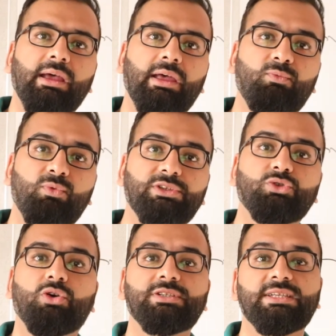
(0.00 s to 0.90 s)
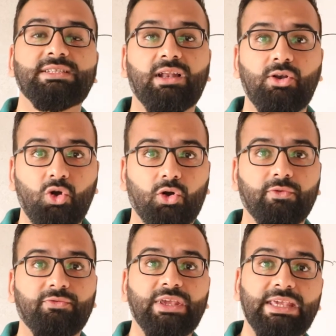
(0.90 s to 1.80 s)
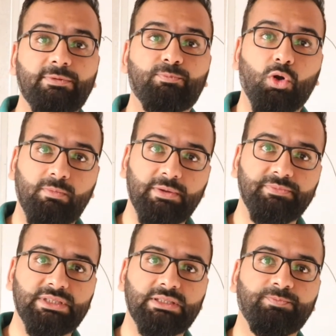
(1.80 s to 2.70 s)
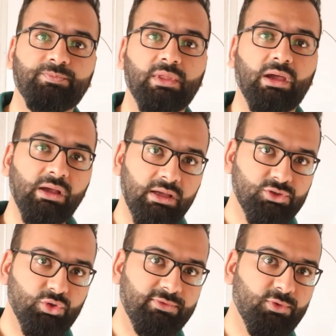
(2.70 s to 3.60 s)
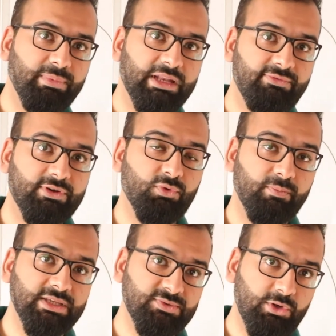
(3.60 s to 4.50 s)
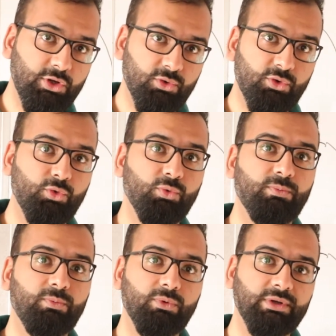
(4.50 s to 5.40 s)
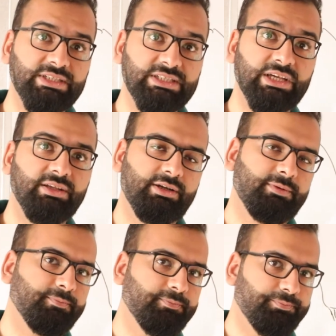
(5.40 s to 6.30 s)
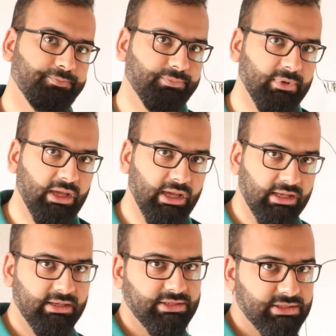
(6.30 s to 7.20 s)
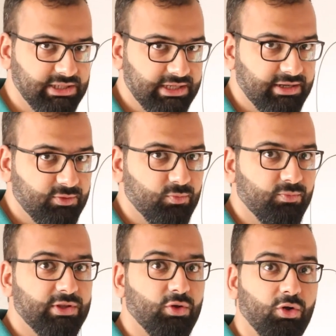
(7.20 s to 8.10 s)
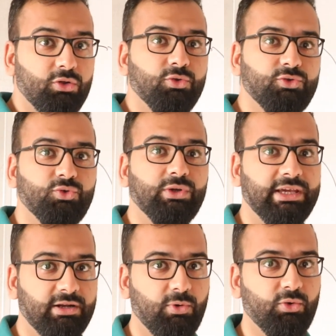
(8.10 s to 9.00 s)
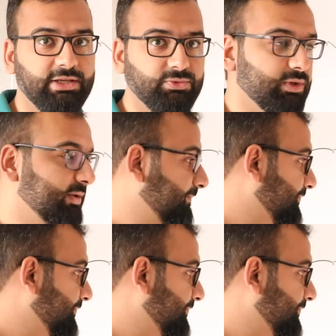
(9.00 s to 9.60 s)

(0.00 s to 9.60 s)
and which causes a lot of ear problems. So if you benefit from this video, do share it and share it with all those you care about as well.